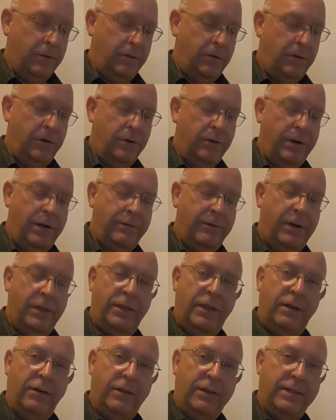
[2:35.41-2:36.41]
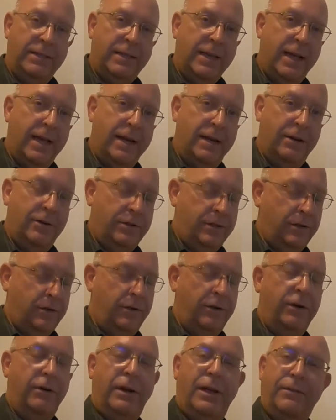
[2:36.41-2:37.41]
you don't have anything on the side here, so you
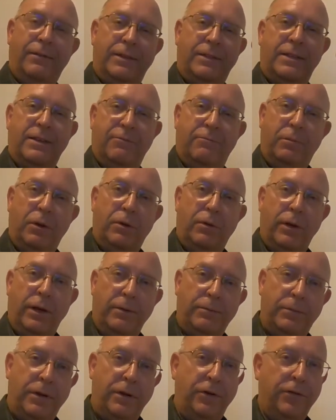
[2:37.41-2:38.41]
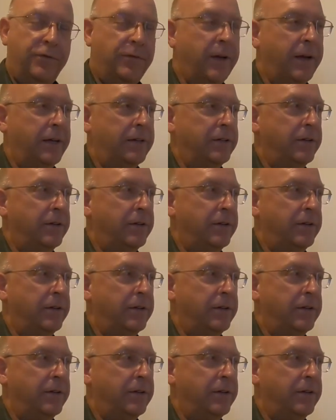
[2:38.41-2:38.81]
don't have the stuff blowing up in your face.